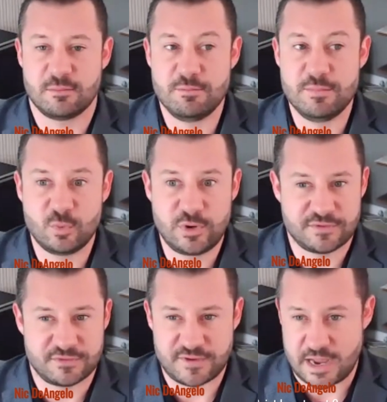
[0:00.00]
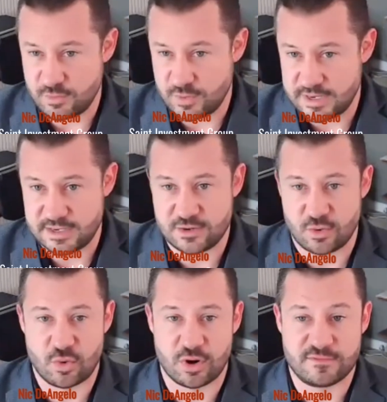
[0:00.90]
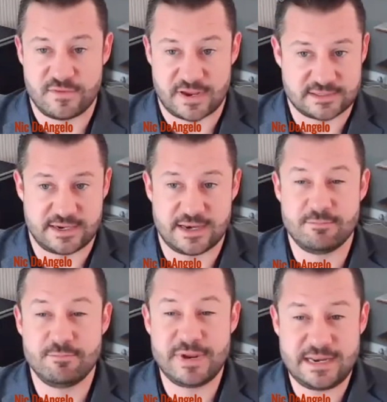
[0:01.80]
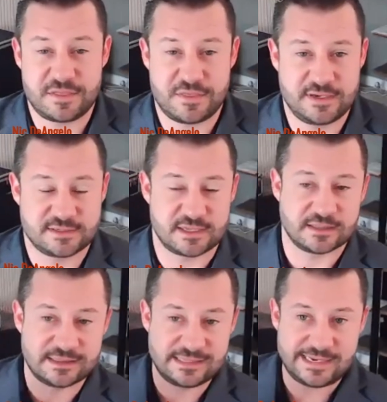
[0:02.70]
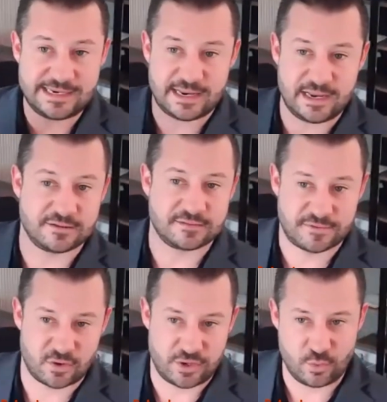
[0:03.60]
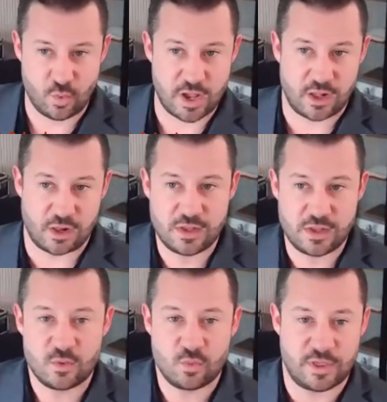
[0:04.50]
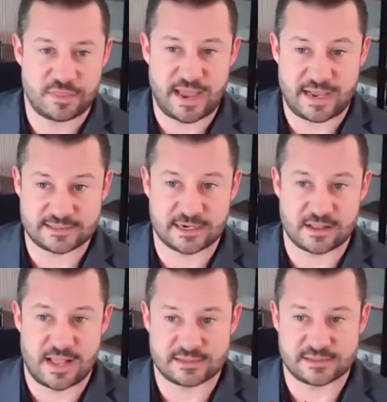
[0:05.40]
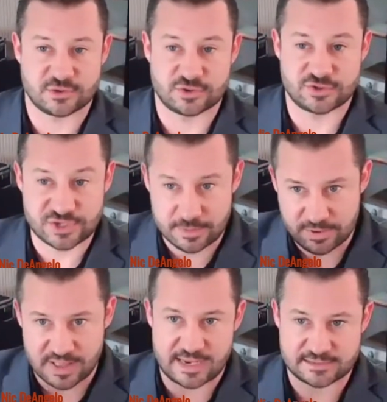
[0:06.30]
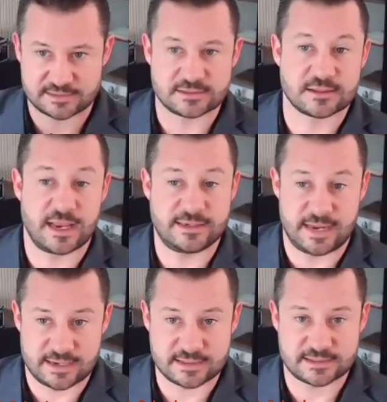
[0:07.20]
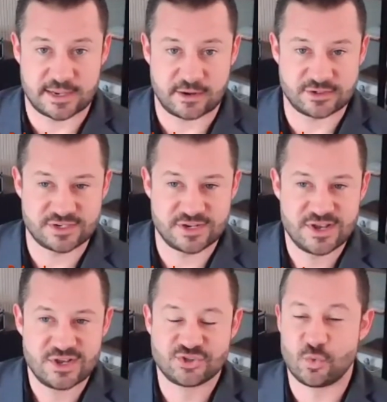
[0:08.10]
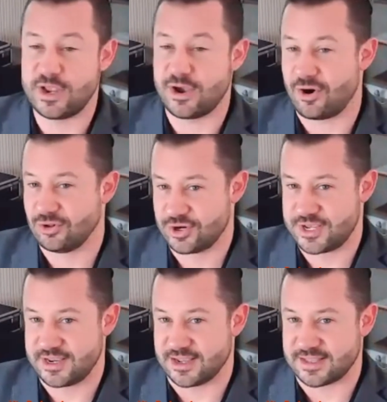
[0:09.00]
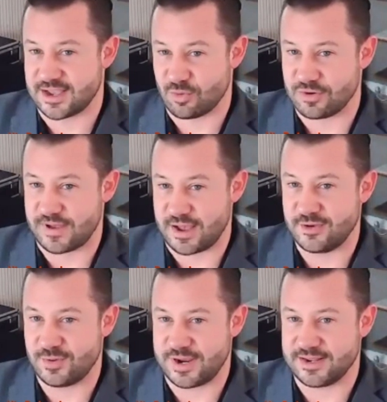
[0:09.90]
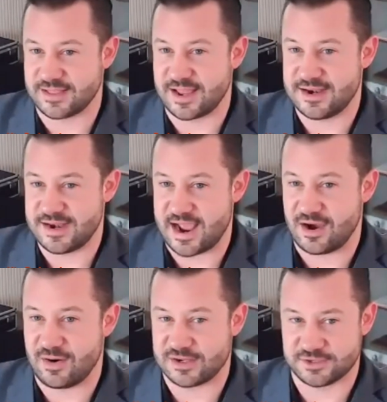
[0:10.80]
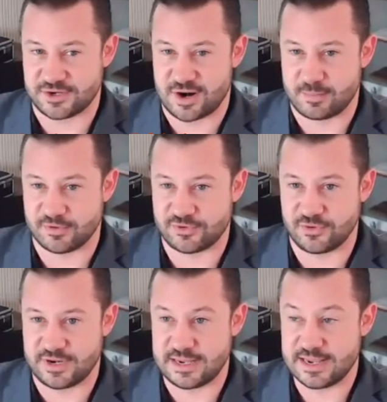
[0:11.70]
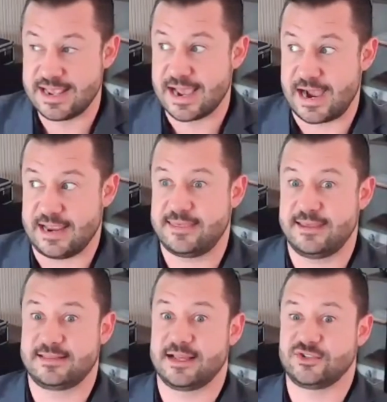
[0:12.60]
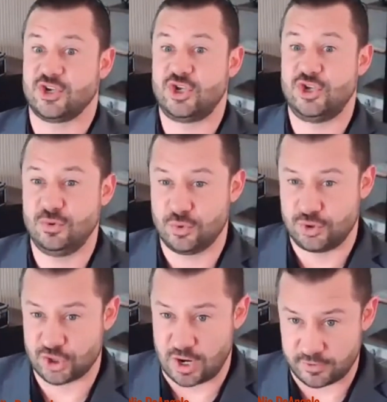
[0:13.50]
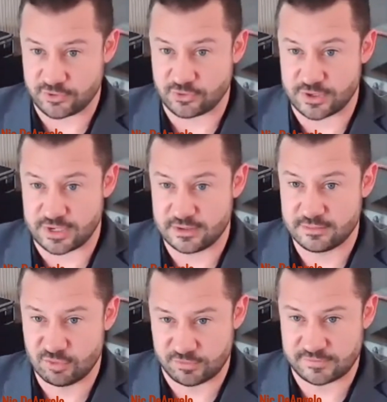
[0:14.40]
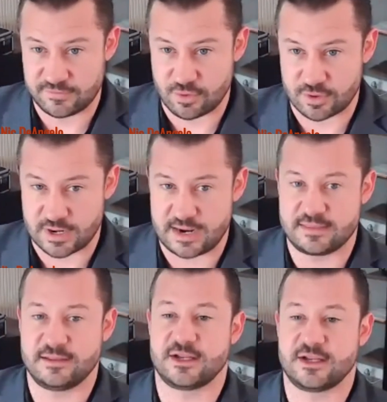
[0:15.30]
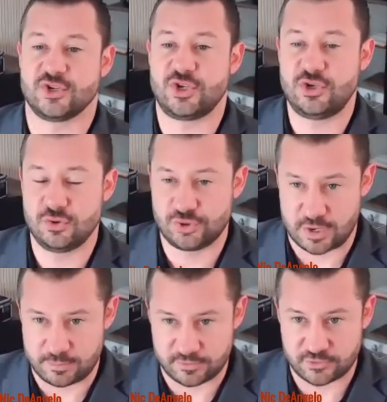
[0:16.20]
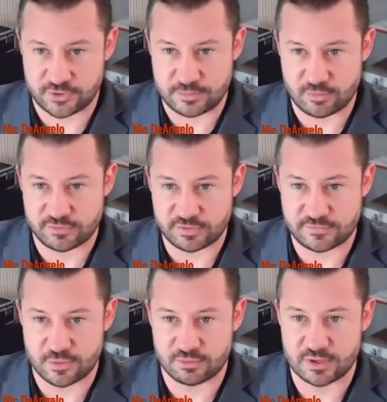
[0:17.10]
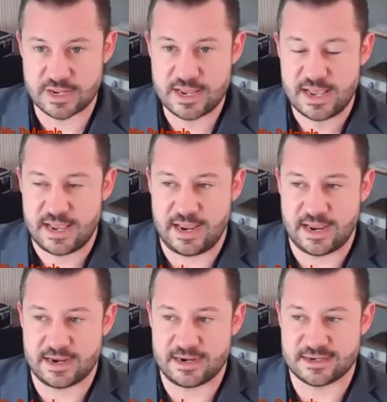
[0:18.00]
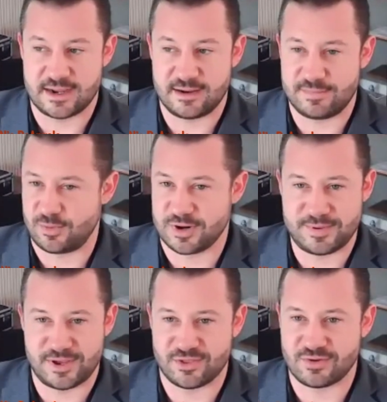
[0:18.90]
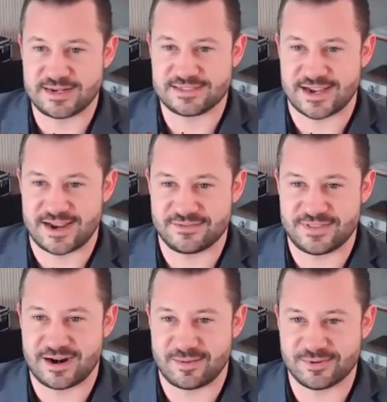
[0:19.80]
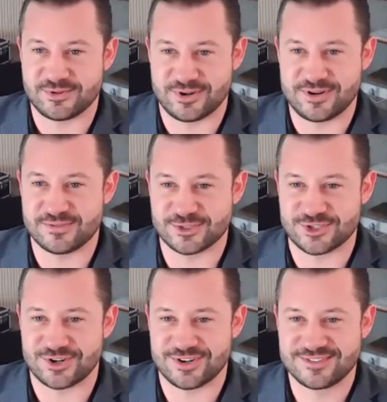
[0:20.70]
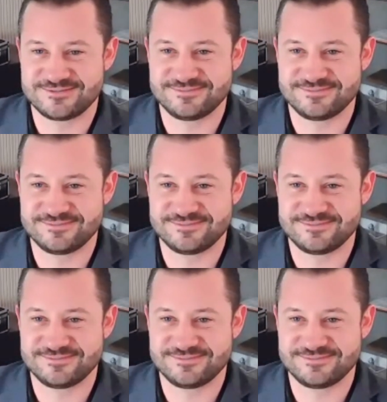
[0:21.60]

We've evaluated or invested in many things that lead in very well with asset classes or subclasses like data centers. So we are looking at that. We're evaluating that now as a good opportunity. I think that's a huge opportunity moving forward. I think that's a huge opportunity moving forward. And I want to be on the right side of that opportunity for sure.